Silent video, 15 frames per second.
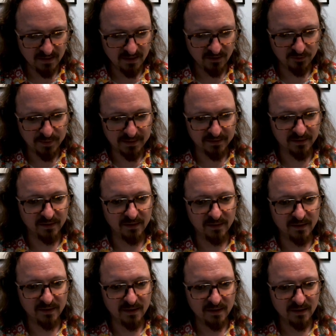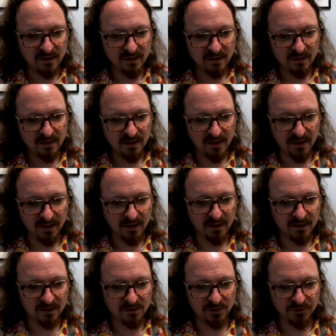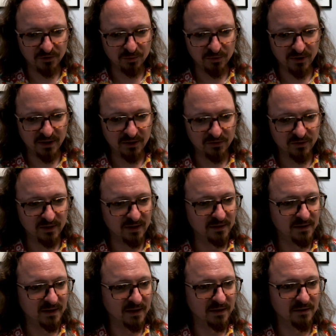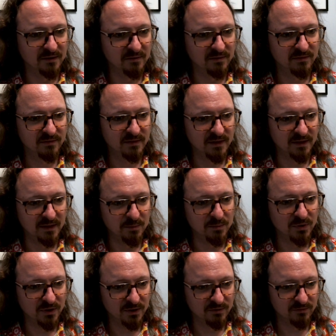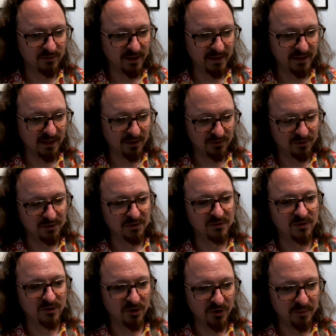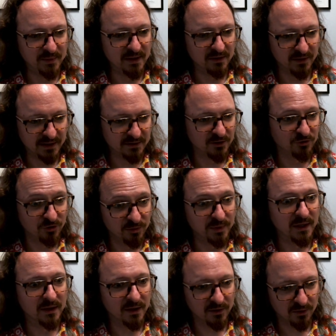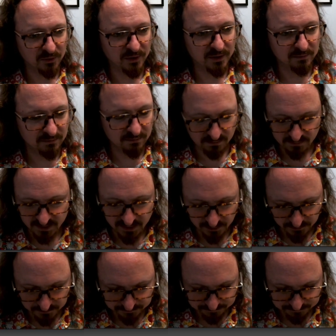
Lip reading: Expected closing brace at the end of input, right? Yeah, so it's showing me like there should be another one here.